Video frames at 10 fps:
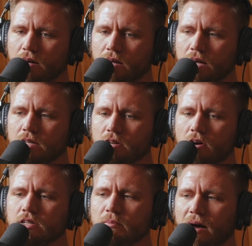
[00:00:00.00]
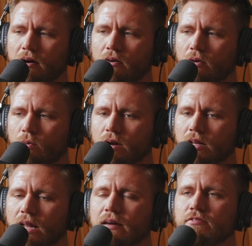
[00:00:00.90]
He talks about what a
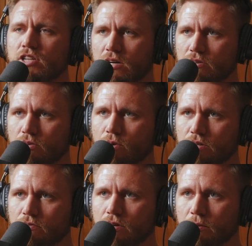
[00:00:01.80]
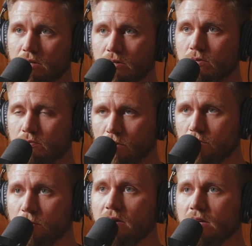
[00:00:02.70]
life changer it was for him, because
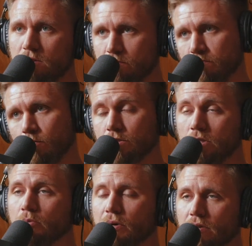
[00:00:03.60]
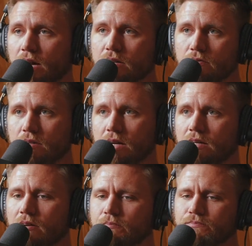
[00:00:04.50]
he's still paralyzed from the neck
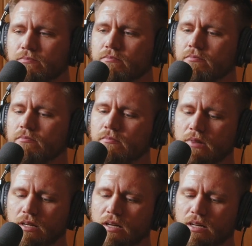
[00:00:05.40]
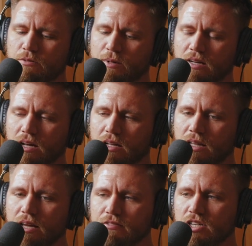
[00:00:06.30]
down. It's been a
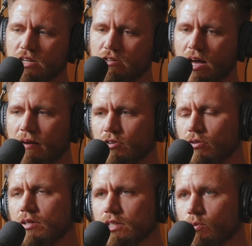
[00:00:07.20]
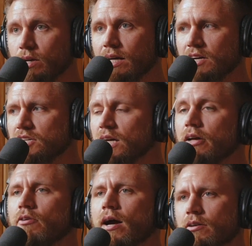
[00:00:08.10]
life changer to have Neuralink, to where he can actually
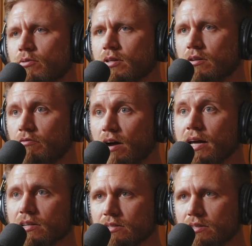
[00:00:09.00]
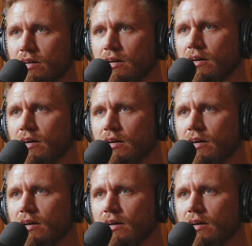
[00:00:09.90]
interact with a device.